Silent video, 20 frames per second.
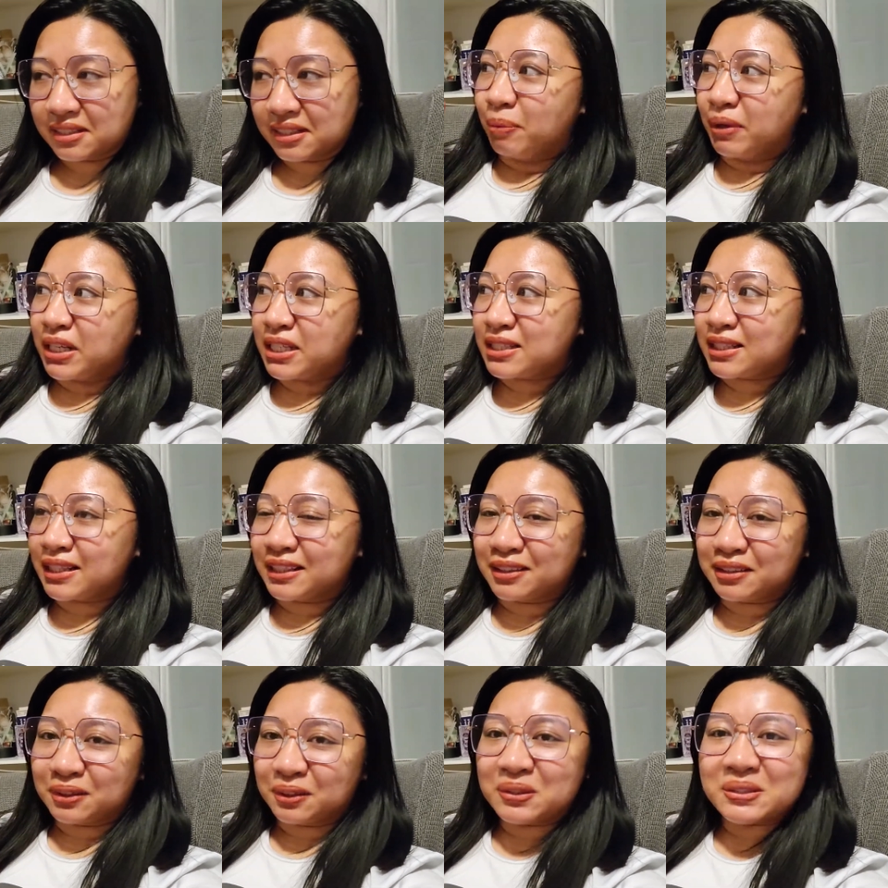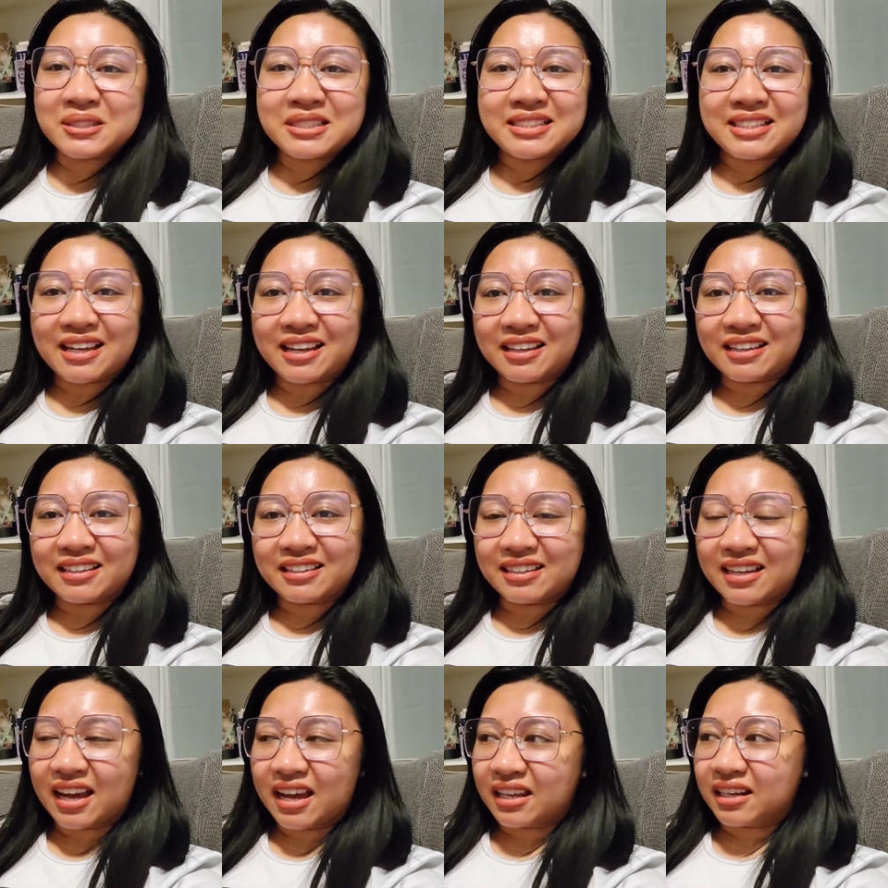But it's like the closest thing I
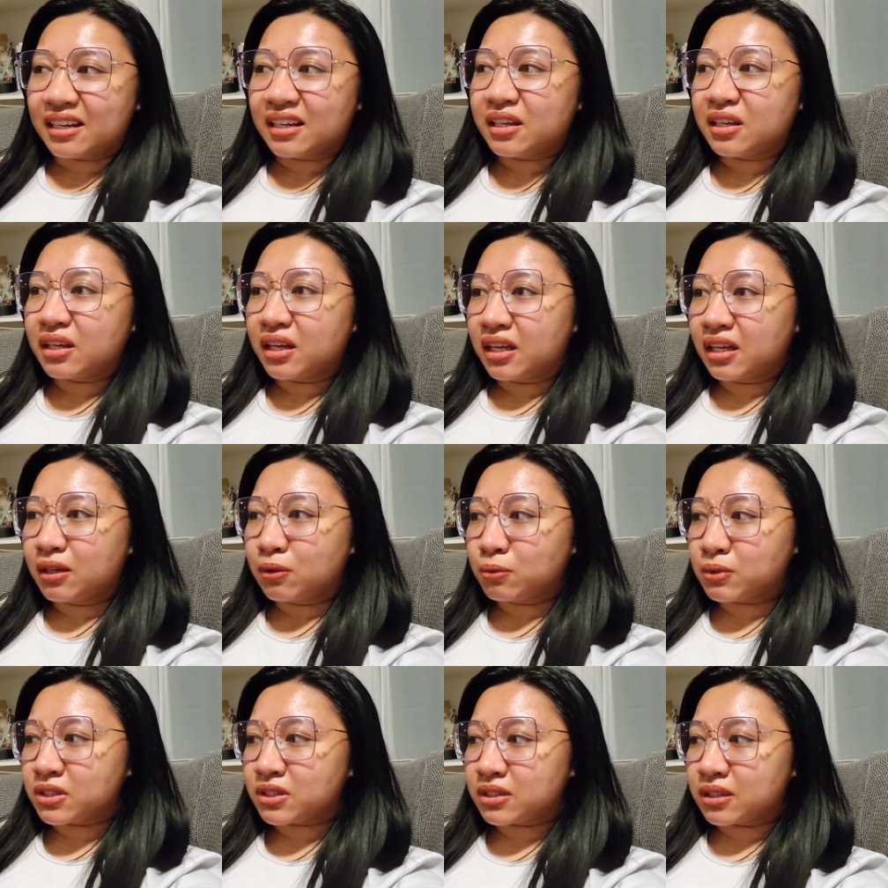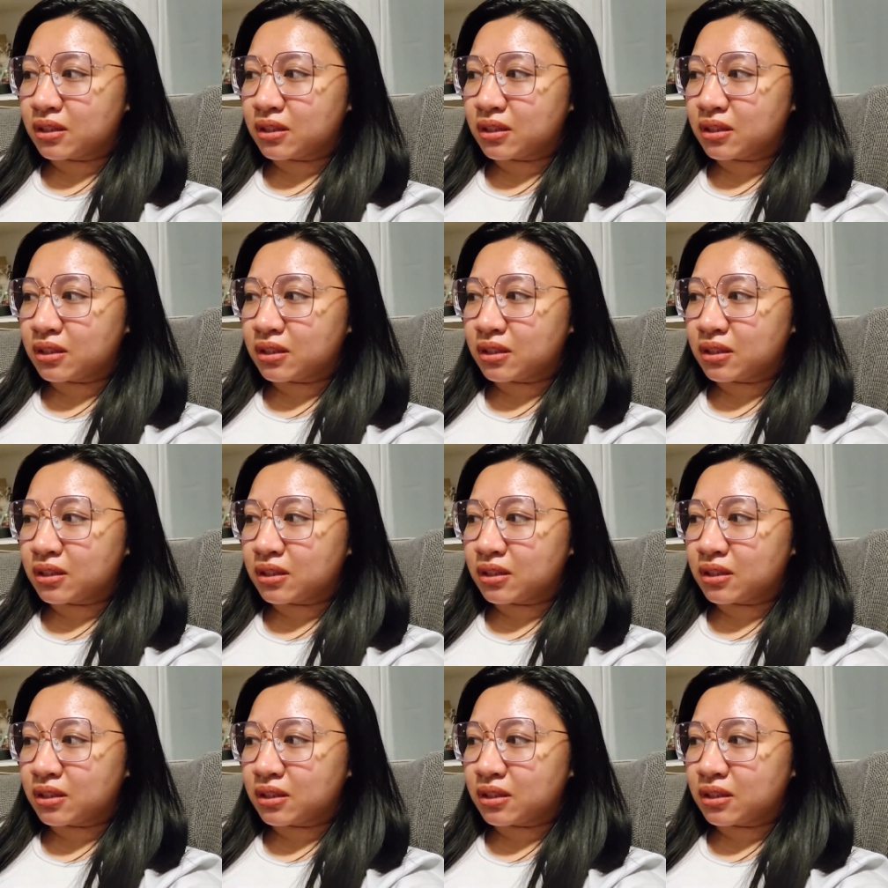could get, and it was